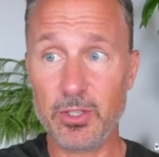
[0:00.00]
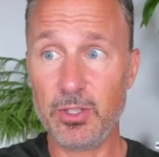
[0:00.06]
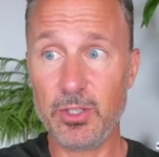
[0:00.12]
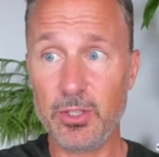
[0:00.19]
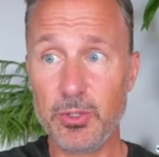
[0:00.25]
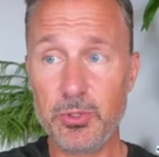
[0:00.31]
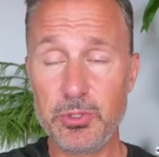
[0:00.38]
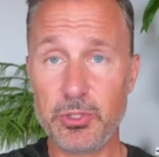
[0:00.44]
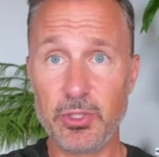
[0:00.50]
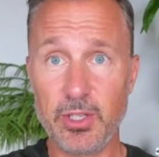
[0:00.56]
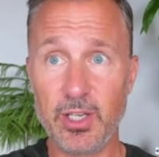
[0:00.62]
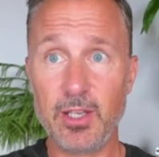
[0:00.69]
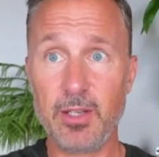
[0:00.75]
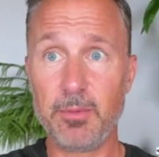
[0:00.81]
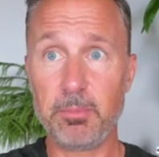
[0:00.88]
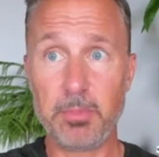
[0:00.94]

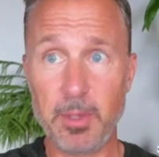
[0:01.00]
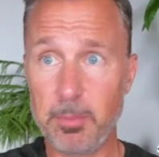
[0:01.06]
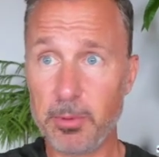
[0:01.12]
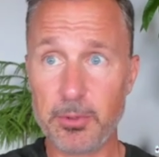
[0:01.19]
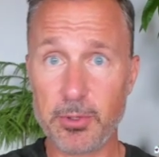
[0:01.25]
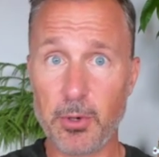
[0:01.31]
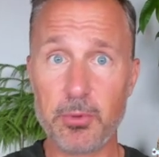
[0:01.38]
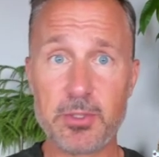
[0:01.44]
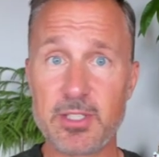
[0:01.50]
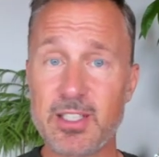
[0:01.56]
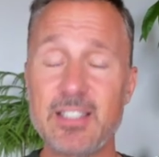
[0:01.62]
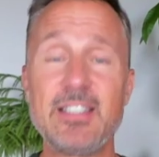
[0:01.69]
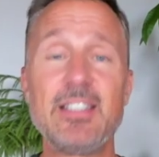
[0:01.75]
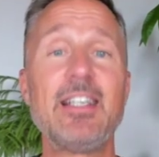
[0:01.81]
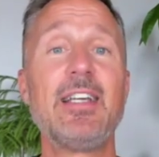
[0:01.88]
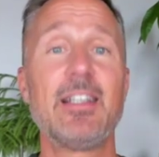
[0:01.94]
Usually people don't
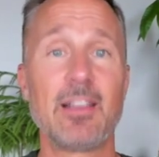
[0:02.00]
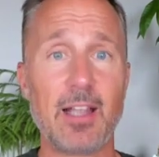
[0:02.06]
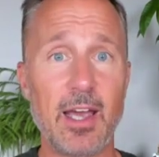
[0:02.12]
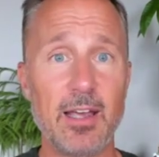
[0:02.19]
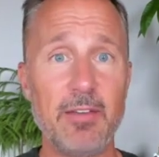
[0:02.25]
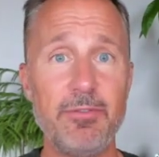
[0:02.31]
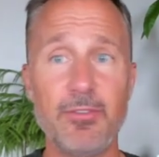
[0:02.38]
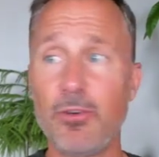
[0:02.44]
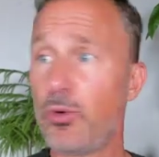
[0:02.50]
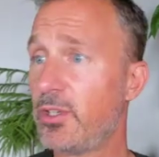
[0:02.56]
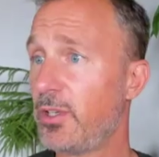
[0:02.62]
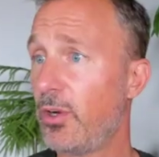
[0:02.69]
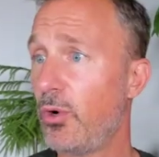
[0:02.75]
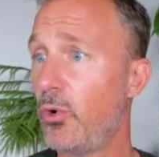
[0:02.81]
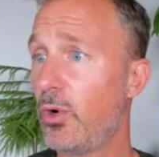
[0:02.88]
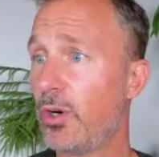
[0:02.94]
succeed in life
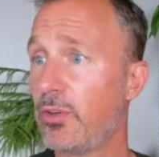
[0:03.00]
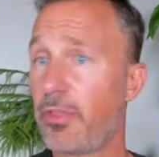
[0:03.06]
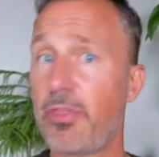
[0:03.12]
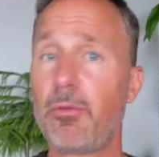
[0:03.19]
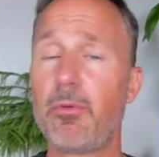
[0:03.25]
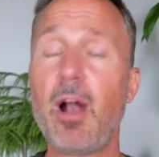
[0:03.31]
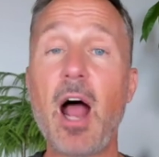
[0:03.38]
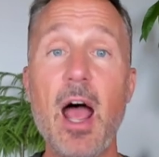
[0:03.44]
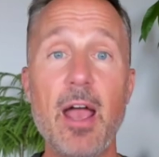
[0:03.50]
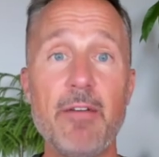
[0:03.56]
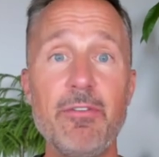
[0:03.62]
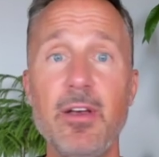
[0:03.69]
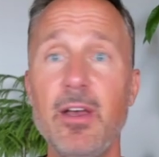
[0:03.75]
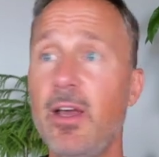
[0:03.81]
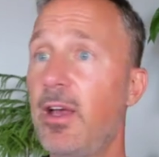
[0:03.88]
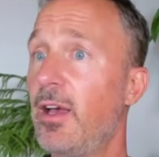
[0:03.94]
or
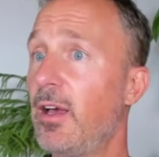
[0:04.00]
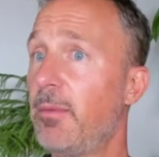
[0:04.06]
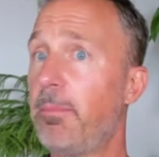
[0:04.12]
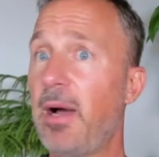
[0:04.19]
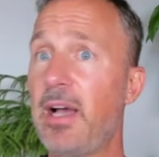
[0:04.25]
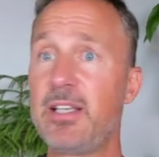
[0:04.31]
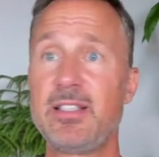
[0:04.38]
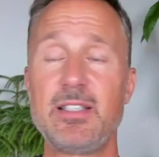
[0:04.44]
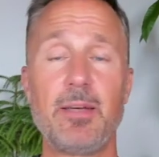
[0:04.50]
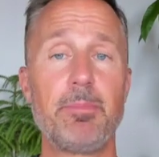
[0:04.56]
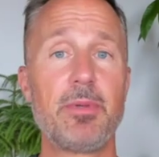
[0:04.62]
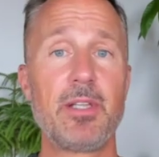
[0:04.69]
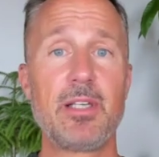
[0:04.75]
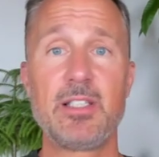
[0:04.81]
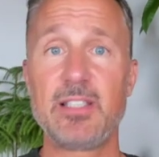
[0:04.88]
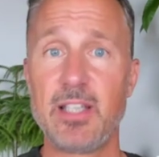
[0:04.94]
thrive by
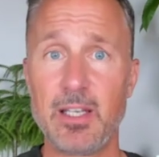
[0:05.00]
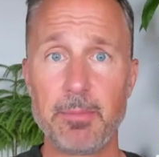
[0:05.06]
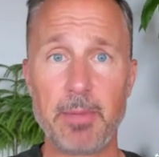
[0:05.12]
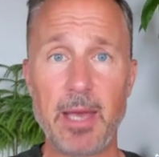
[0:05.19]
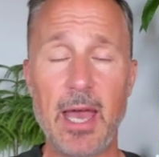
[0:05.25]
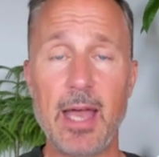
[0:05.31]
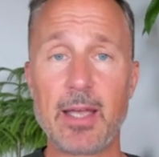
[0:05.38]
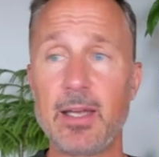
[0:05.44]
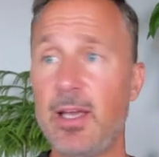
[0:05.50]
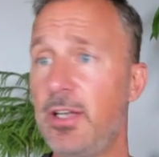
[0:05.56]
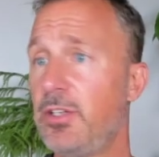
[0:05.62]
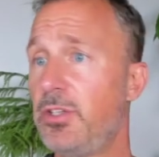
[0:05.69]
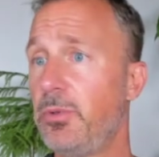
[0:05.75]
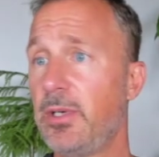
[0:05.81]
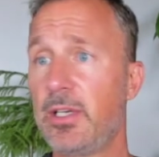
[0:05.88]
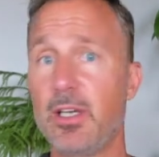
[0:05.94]
simply sitting back and
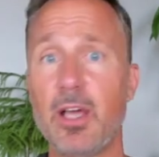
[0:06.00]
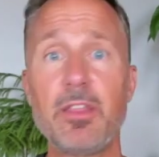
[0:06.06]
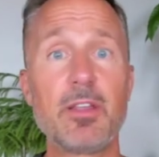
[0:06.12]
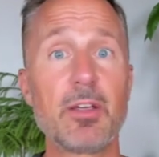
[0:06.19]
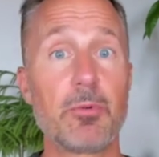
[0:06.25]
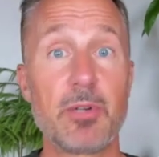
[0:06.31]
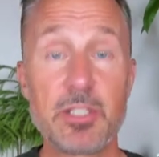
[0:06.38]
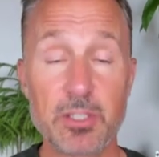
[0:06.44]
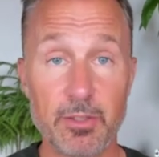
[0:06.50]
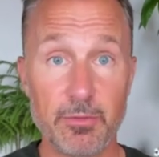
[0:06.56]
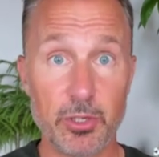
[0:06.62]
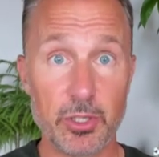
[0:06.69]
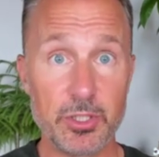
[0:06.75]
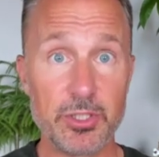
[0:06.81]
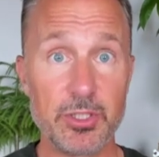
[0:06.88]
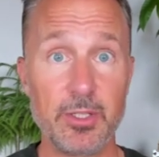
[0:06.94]
doing nothing risk
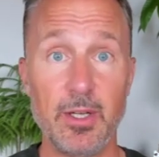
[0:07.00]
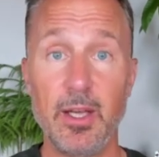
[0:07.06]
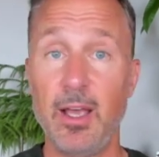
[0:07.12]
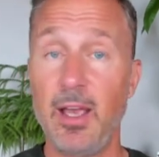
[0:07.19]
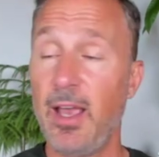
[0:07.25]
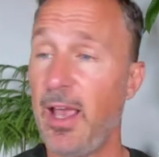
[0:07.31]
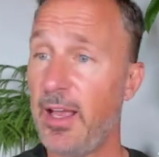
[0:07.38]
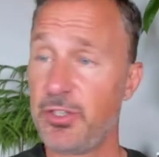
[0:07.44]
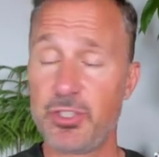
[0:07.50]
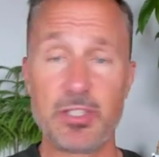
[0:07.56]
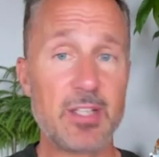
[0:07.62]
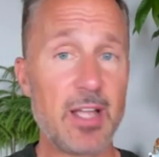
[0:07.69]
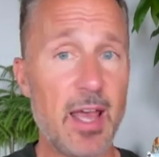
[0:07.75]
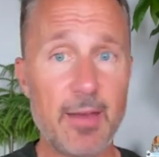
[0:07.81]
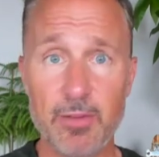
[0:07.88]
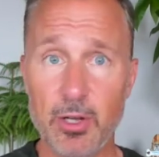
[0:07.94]
averse and
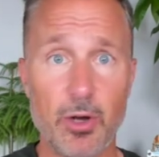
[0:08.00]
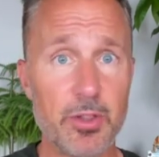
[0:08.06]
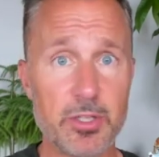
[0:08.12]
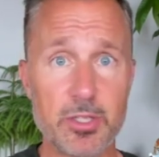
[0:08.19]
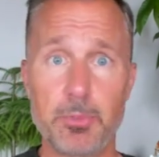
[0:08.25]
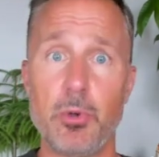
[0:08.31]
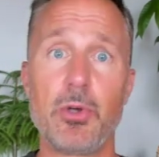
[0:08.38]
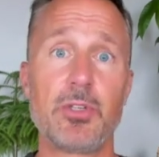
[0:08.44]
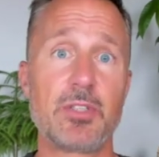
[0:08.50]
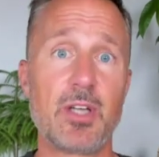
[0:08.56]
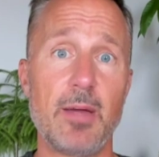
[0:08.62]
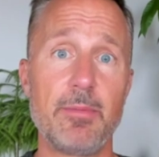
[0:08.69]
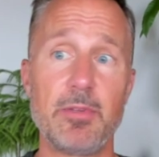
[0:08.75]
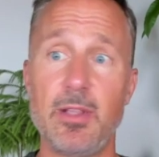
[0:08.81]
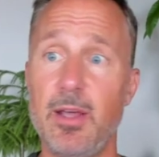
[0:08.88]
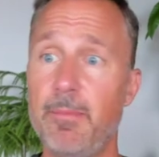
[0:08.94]
just having all the spoils
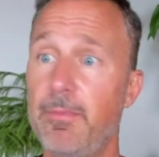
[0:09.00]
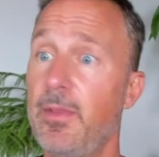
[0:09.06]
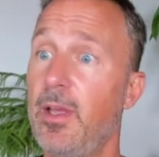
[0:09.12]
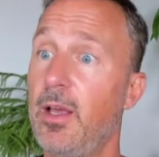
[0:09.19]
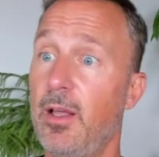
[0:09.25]
come to them.